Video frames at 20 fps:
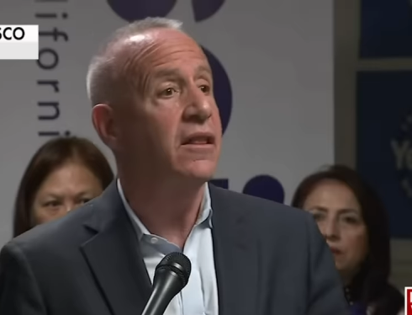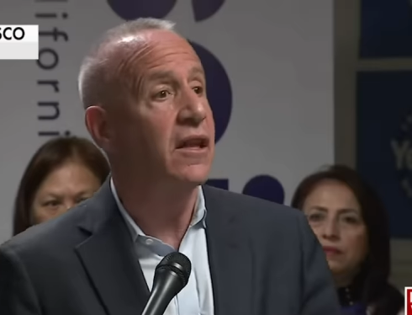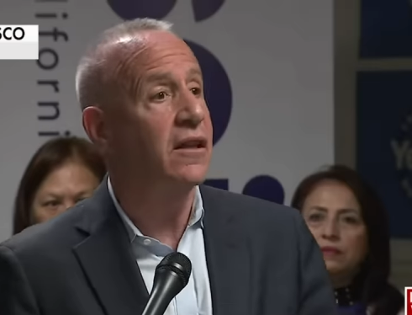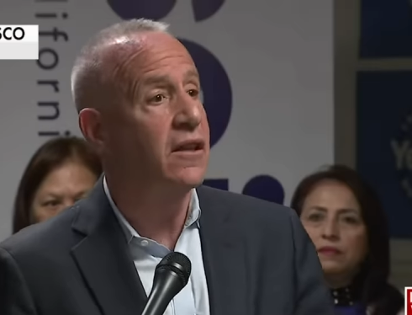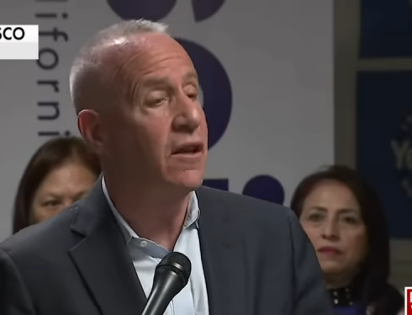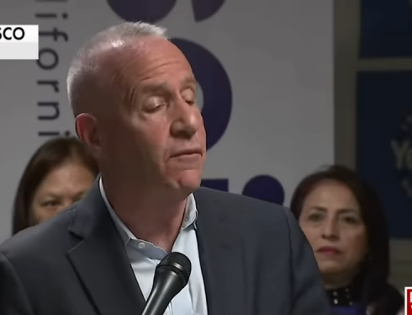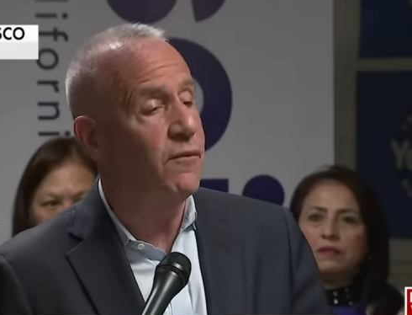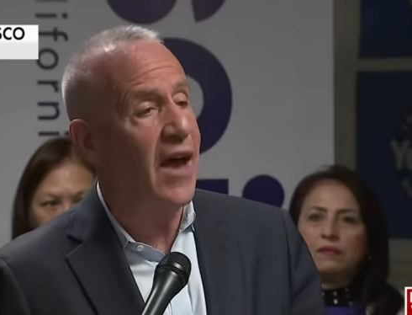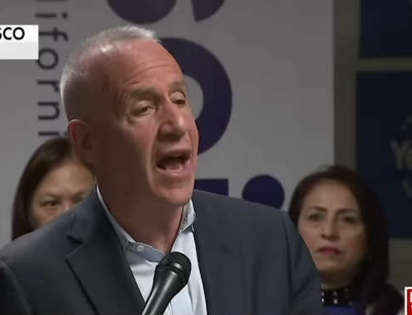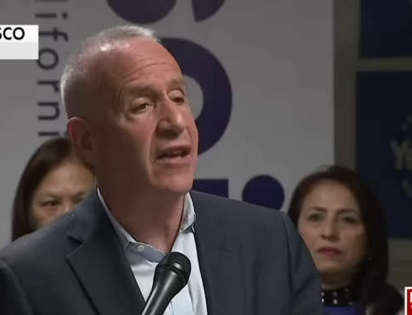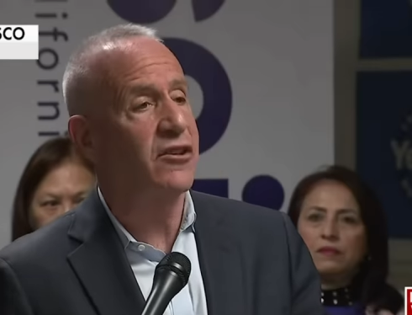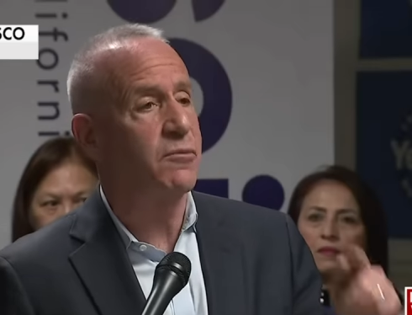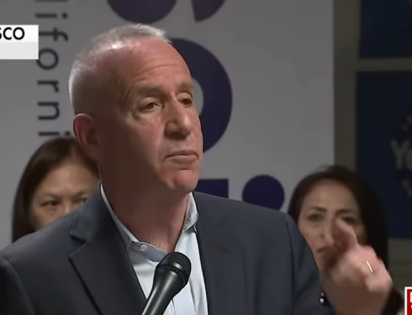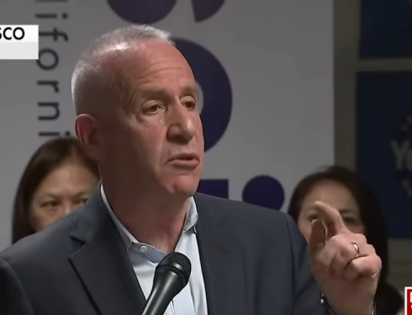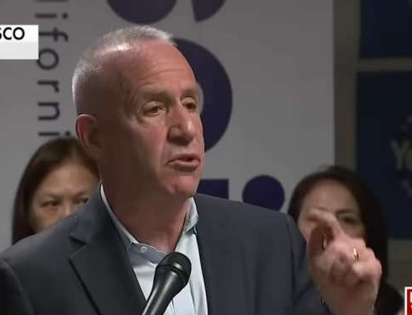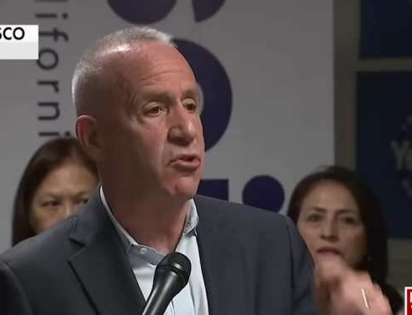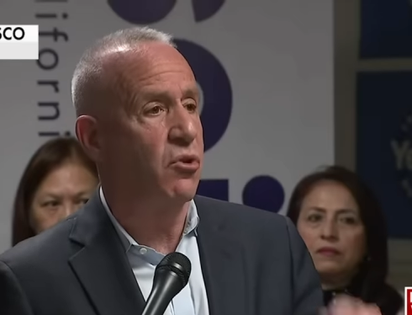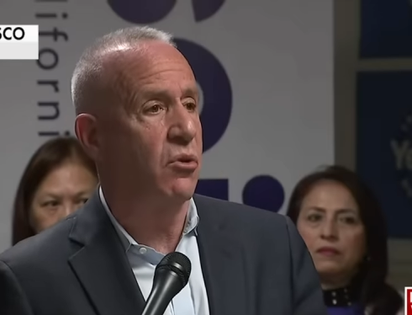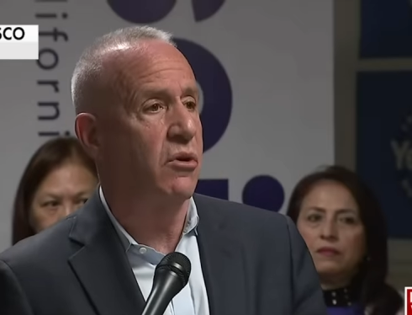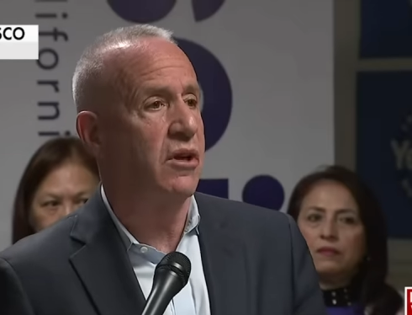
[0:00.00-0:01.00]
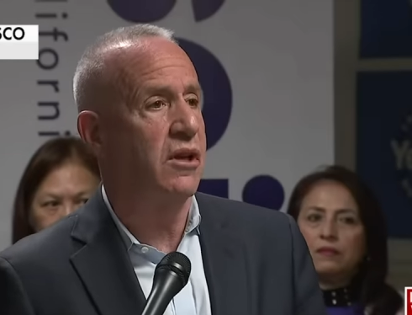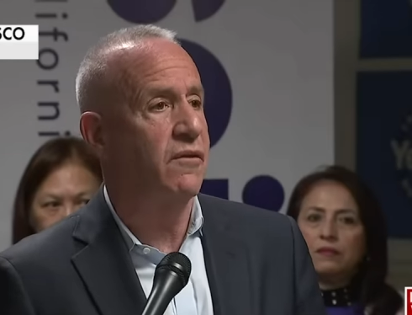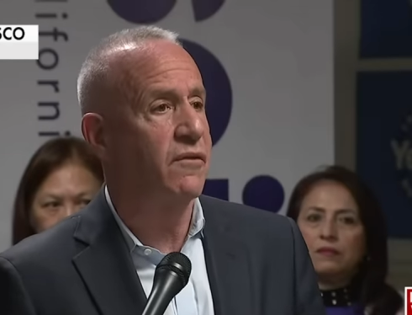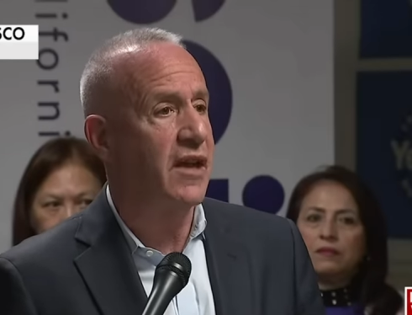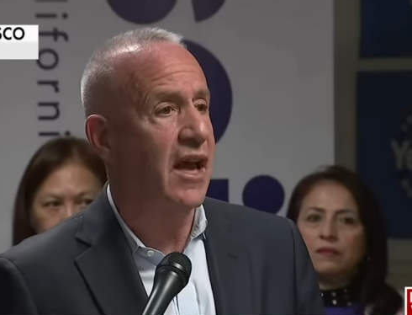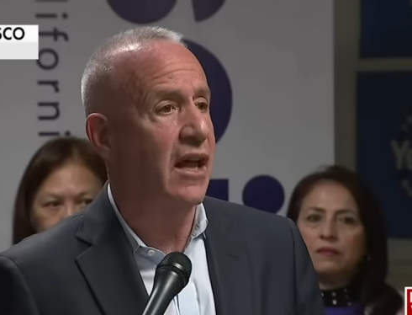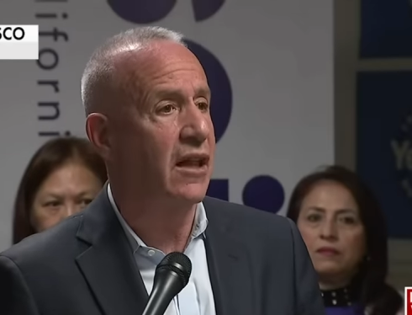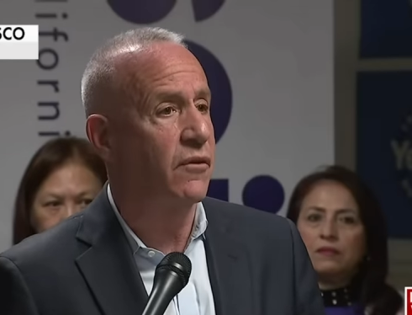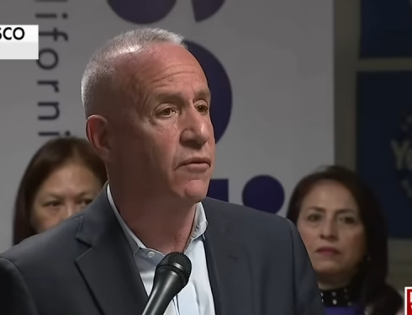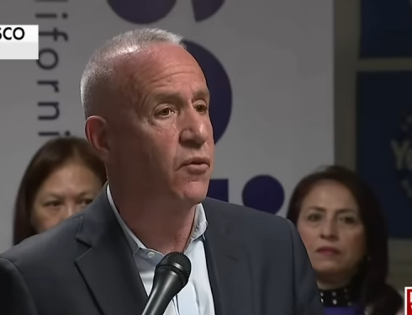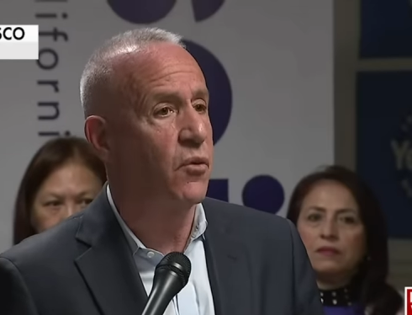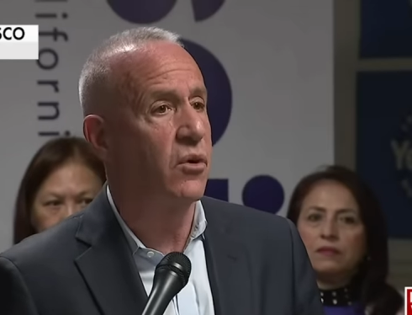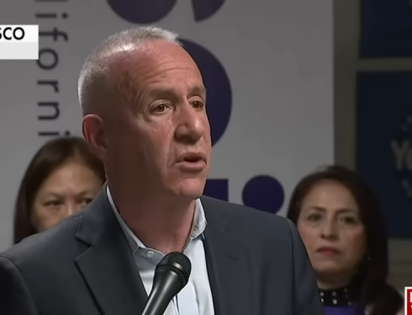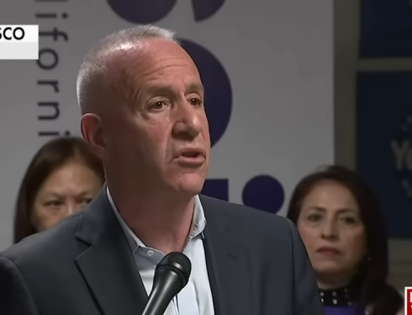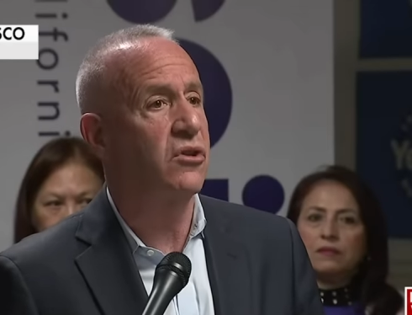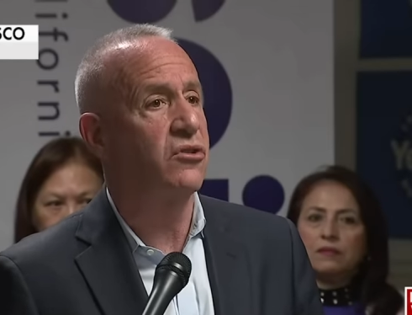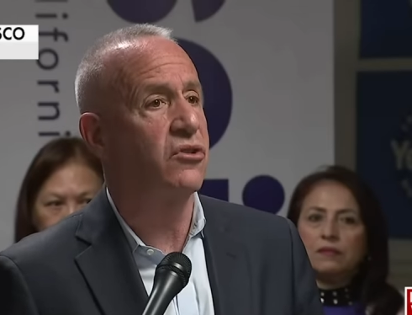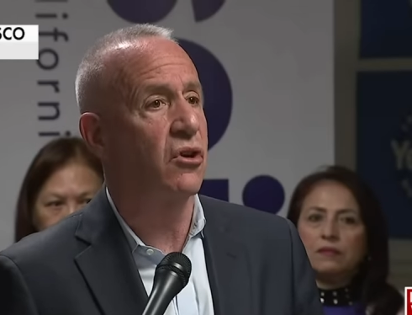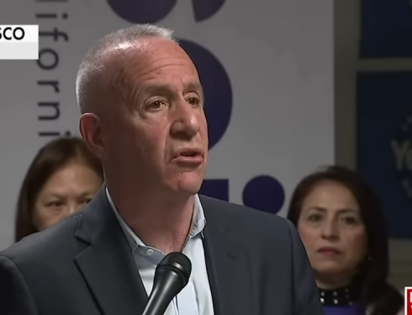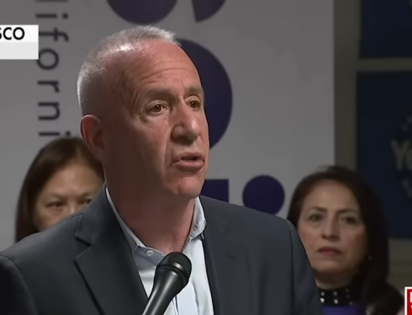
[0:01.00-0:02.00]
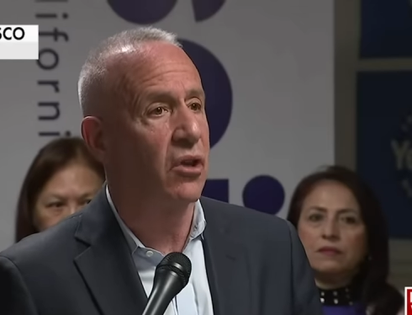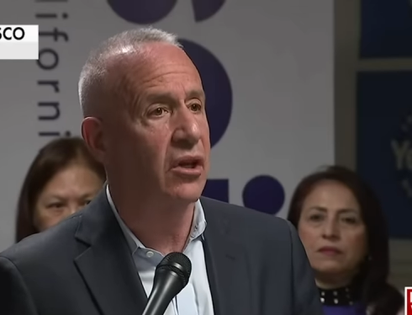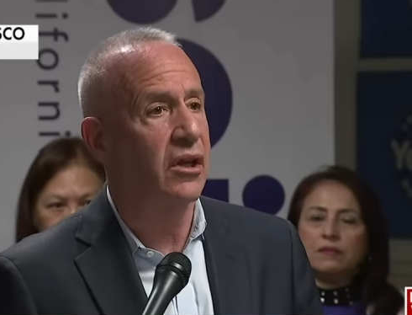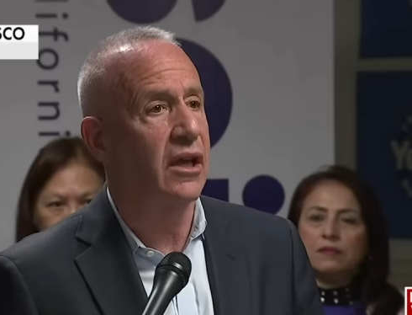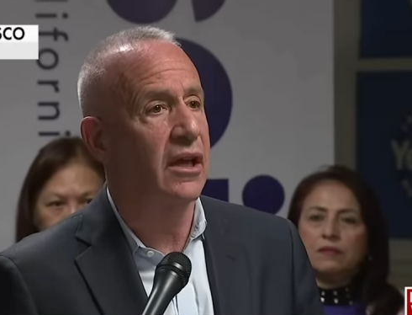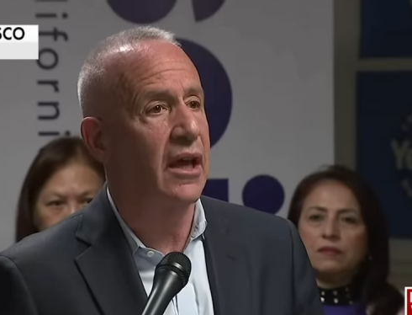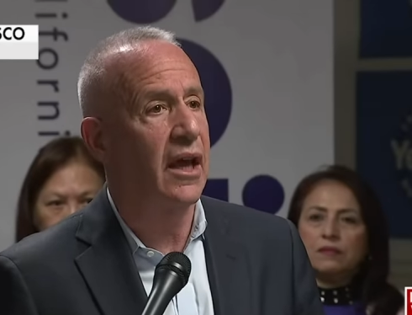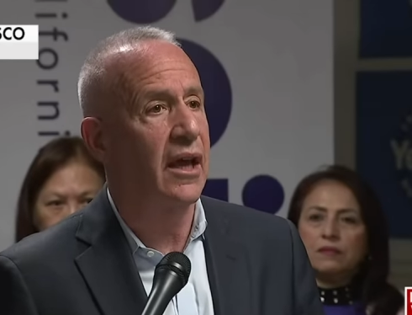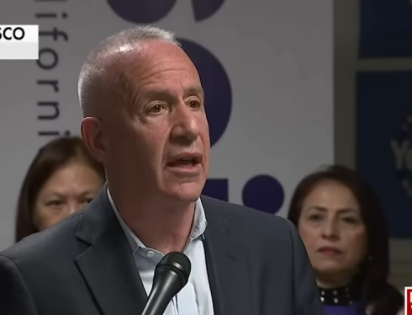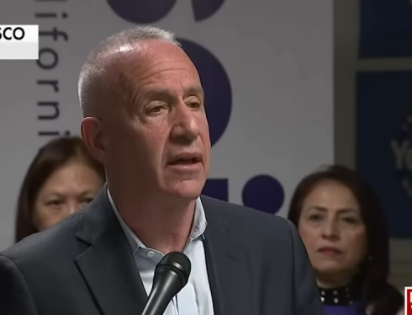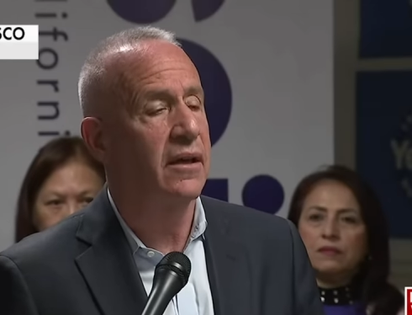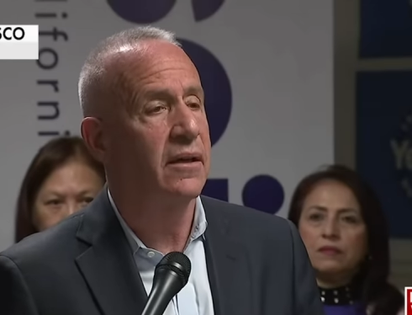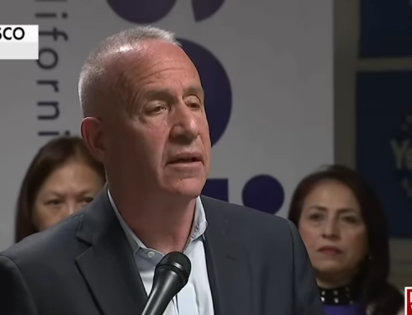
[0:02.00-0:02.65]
Speaker 1: that the vast majority of Californians are looking at.